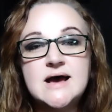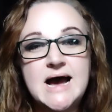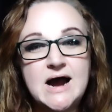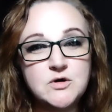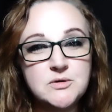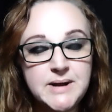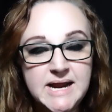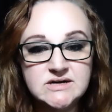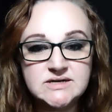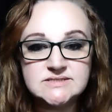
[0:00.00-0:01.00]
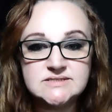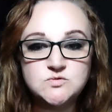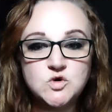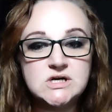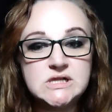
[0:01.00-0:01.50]
Our parents
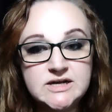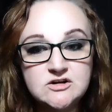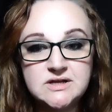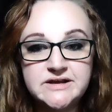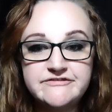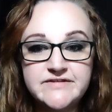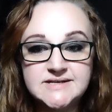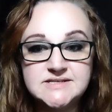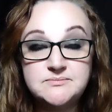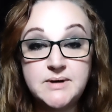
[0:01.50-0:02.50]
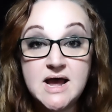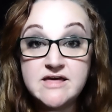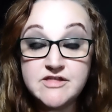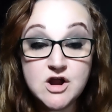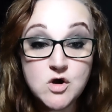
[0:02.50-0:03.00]
were clearly affected by
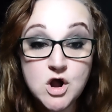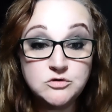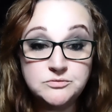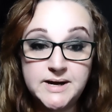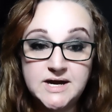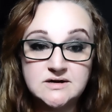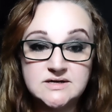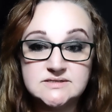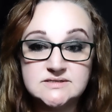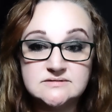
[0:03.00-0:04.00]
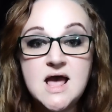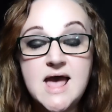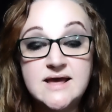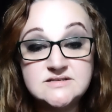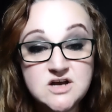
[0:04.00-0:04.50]
their own parents
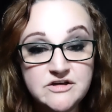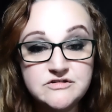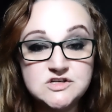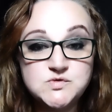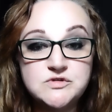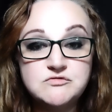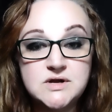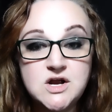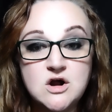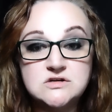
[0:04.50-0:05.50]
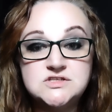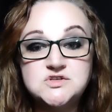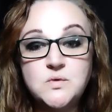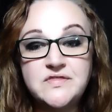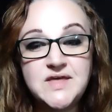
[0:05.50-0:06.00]
and others with regards to
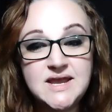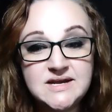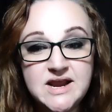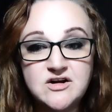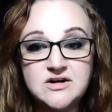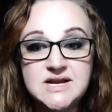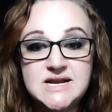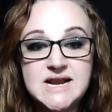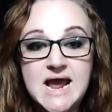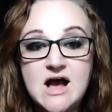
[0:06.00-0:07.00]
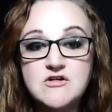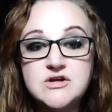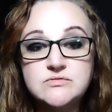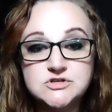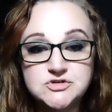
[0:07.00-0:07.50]
what they inherited and how they
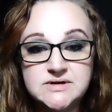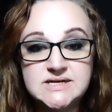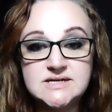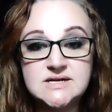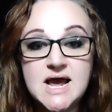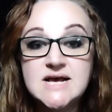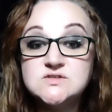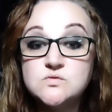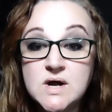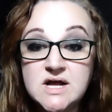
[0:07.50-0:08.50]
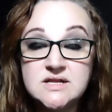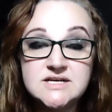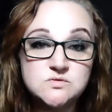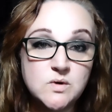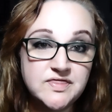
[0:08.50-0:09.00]
were treated, as well
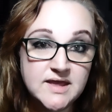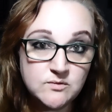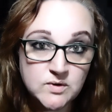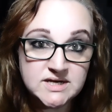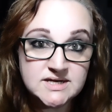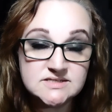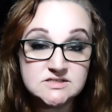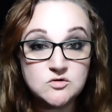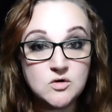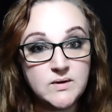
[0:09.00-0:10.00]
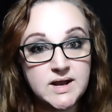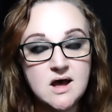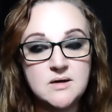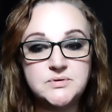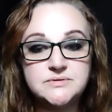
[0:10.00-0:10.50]
as what they witnessed growing
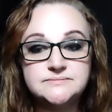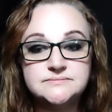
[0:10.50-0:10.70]
up.